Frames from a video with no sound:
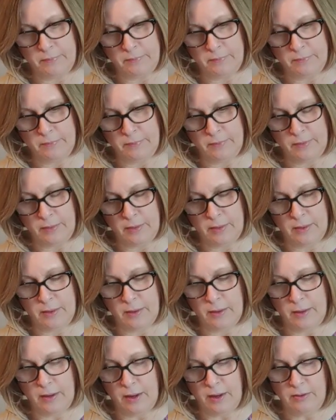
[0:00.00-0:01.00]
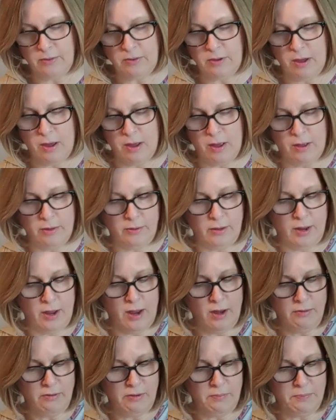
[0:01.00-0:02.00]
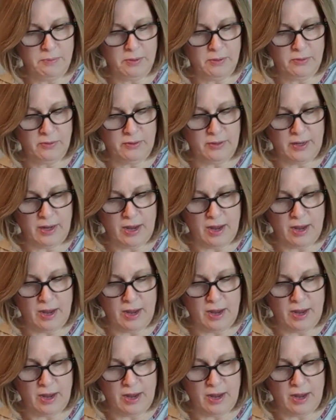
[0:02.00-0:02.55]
It's called Henry Builds a Cabin.